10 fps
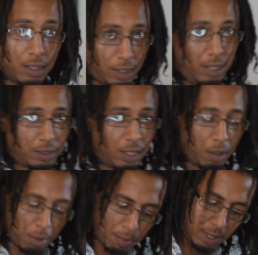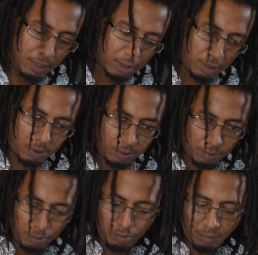It's gonna be messy,
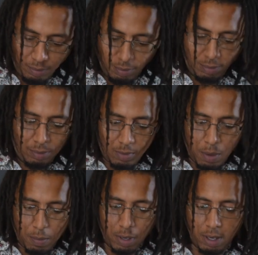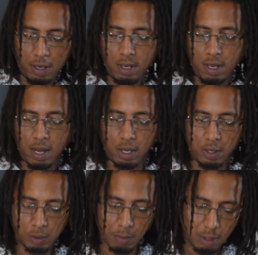but I
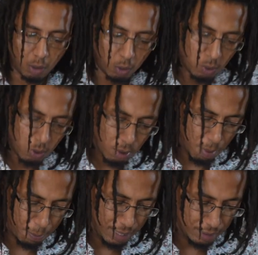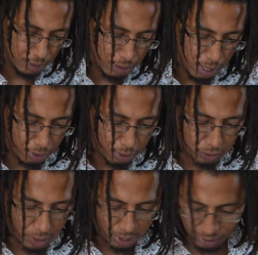use my little pizza cutter to
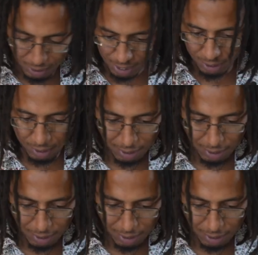try to cut it.